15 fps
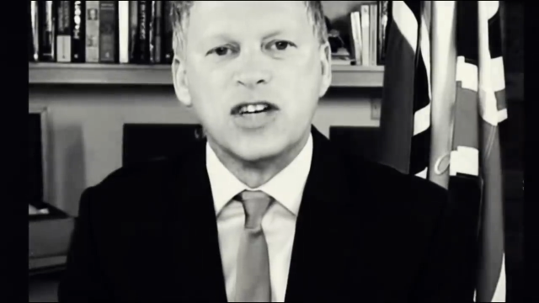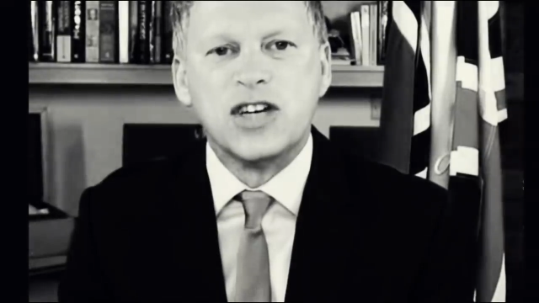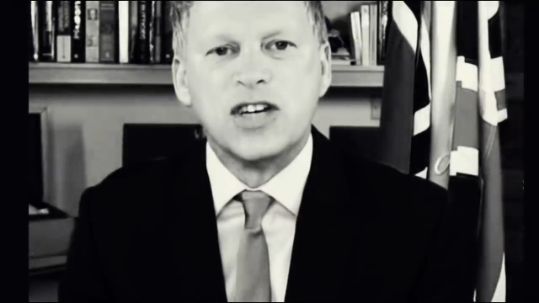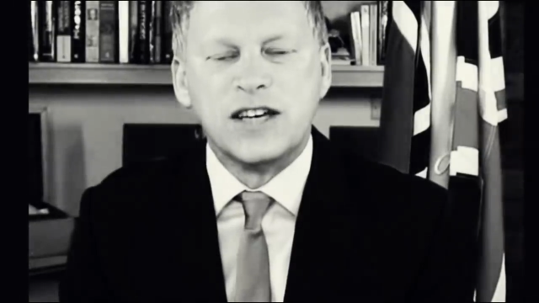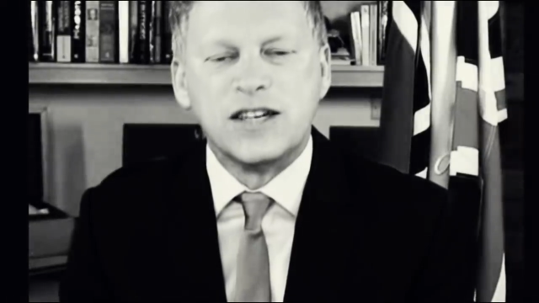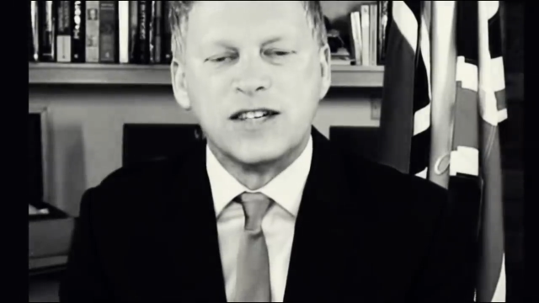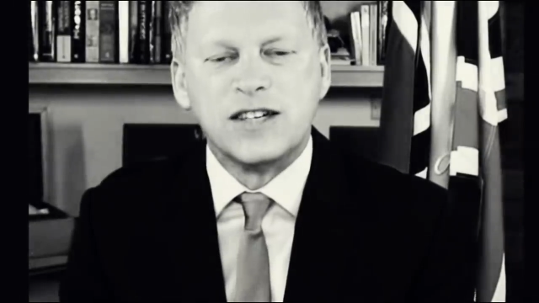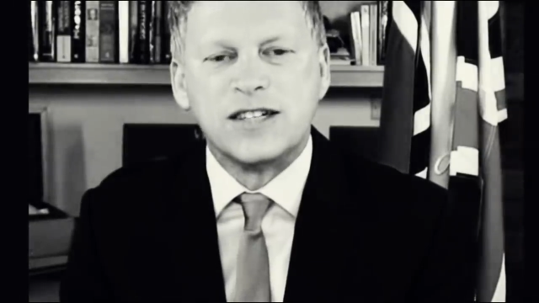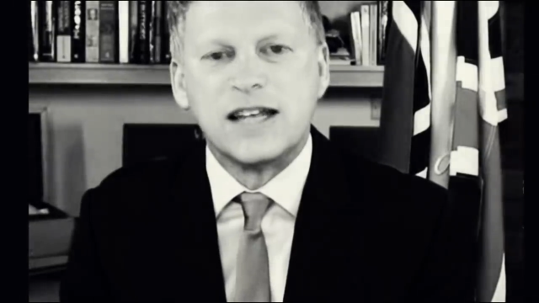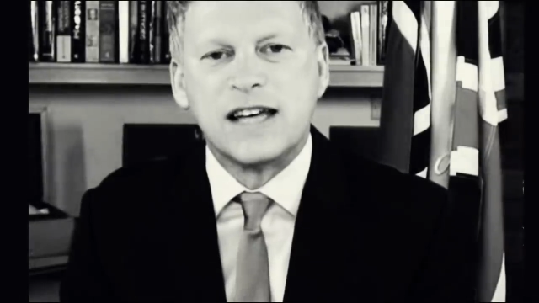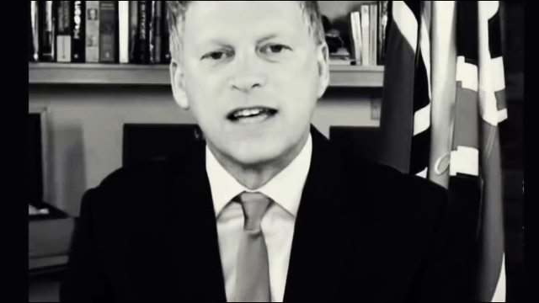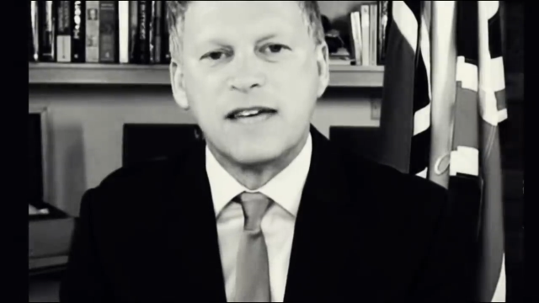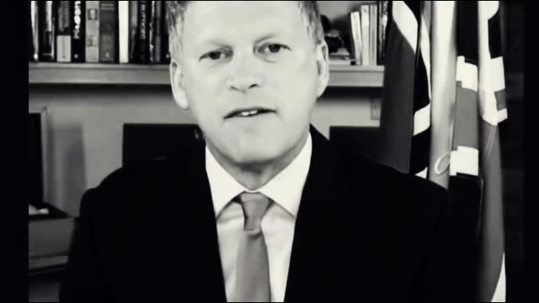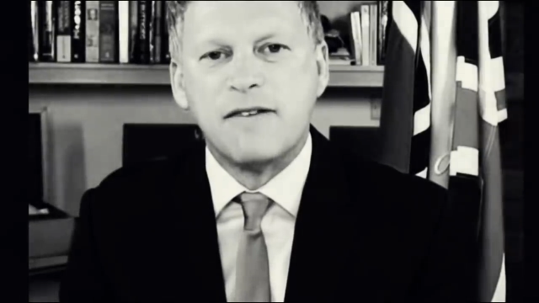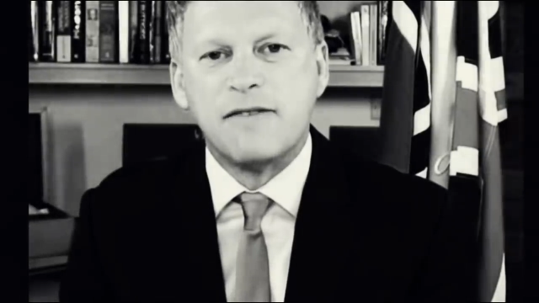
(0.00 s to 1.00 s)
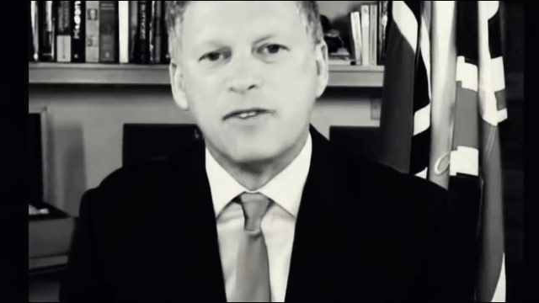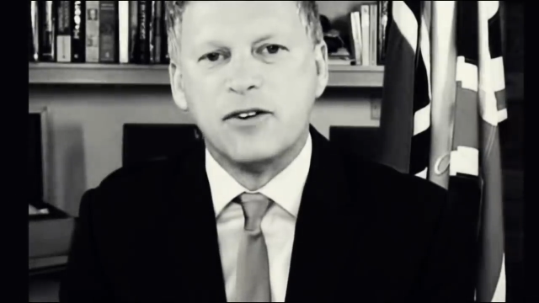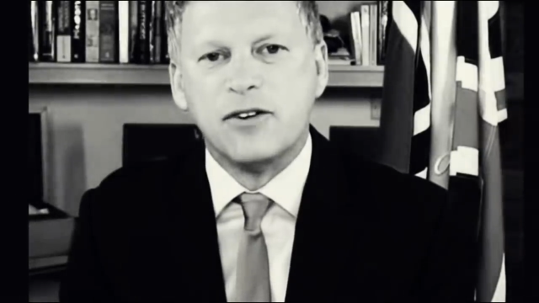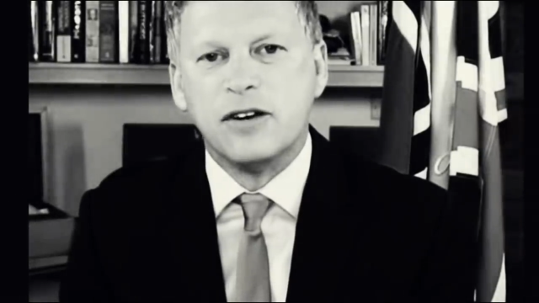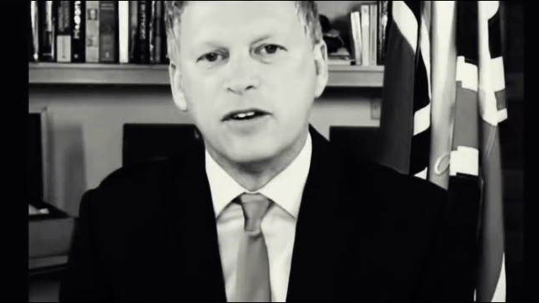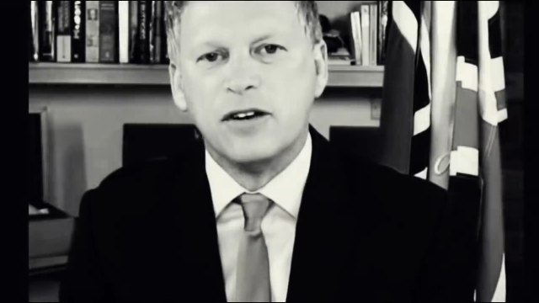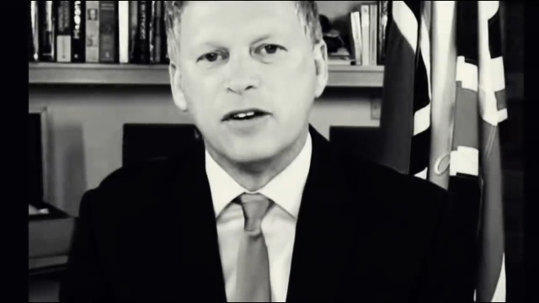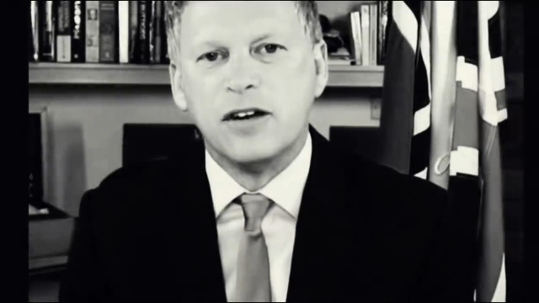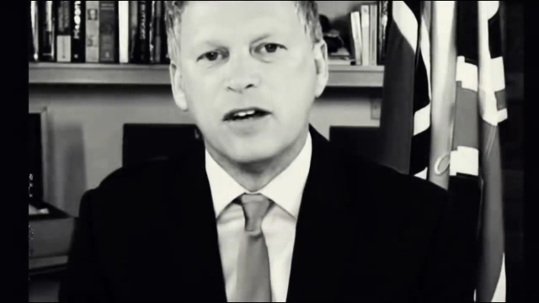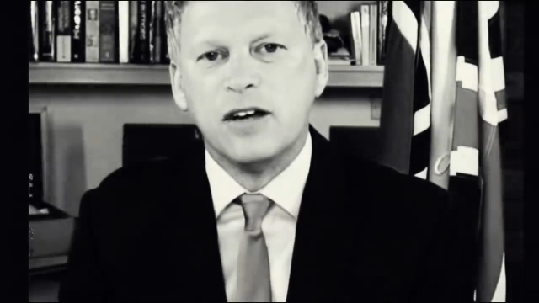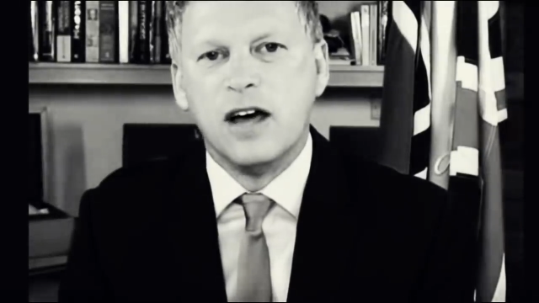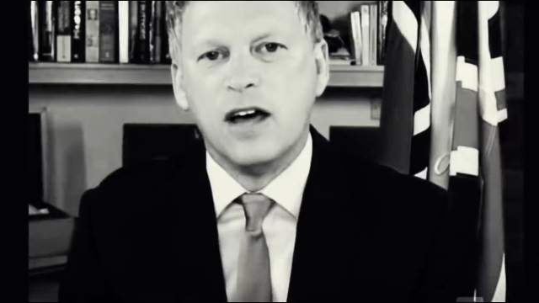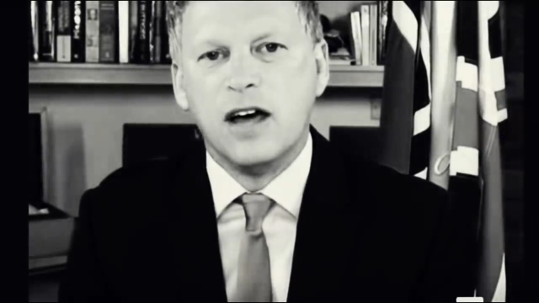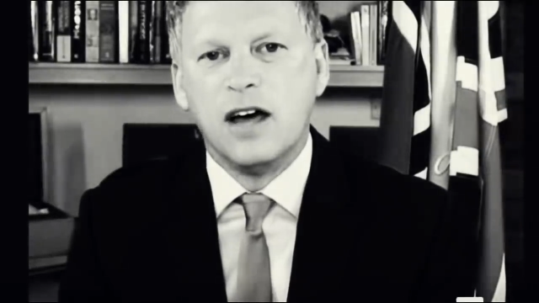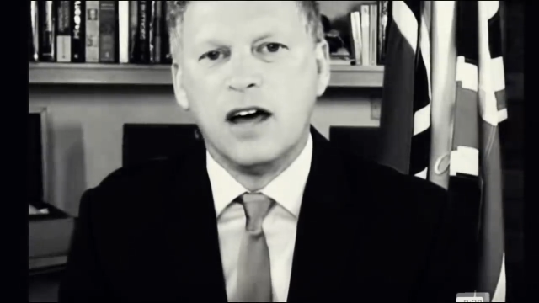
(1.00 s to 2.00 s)
And I've said before many
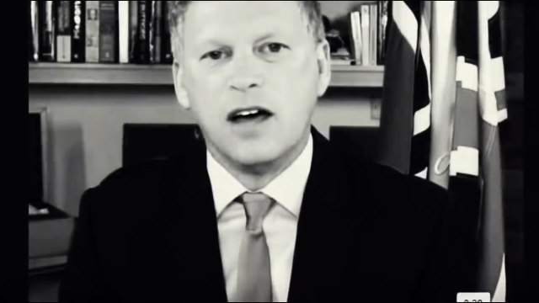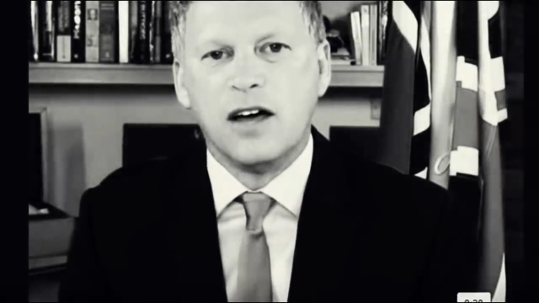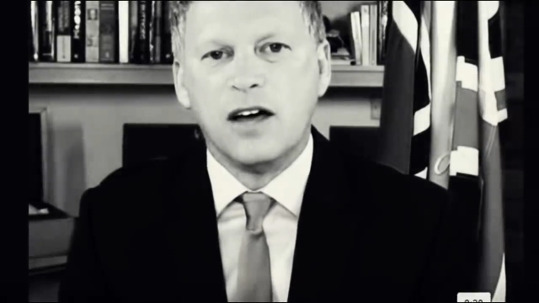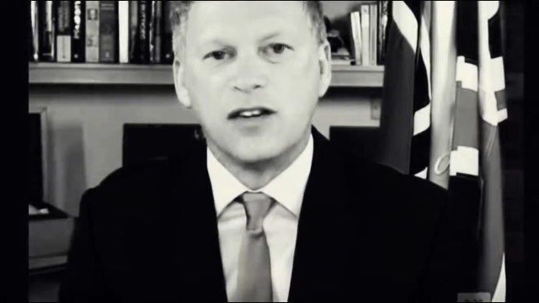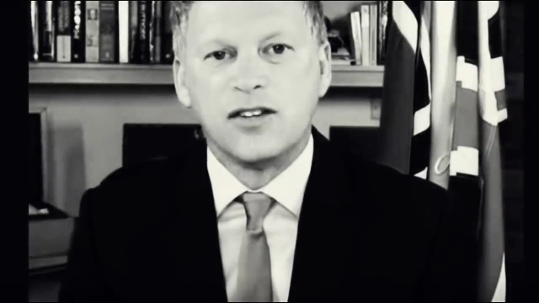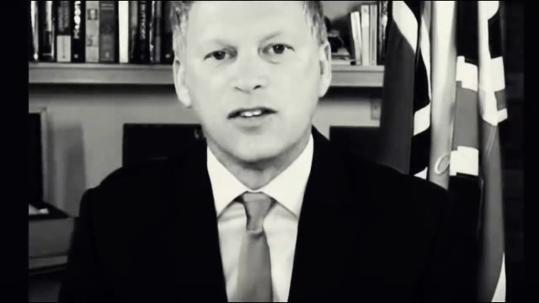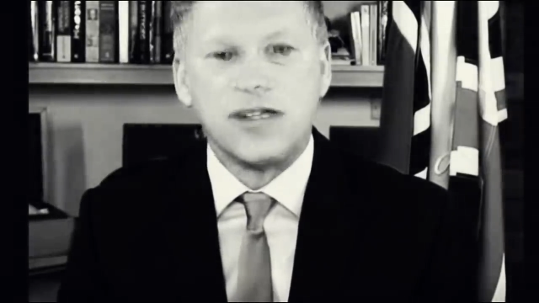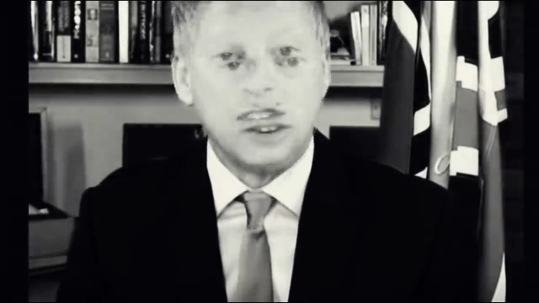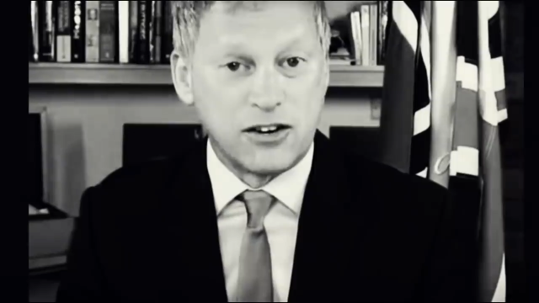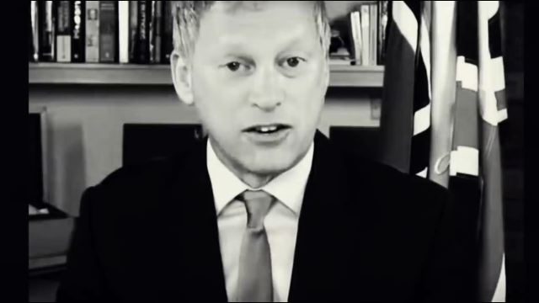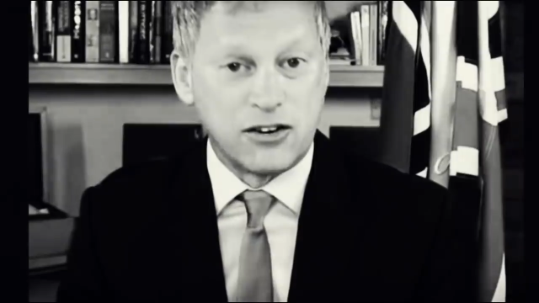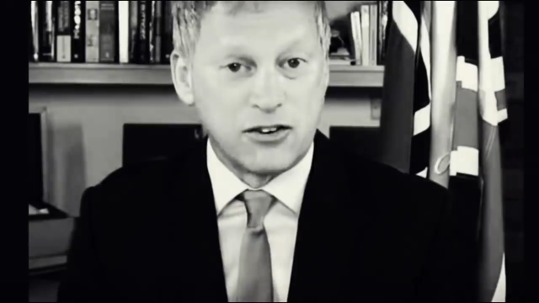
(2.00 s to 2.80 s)
times that the plan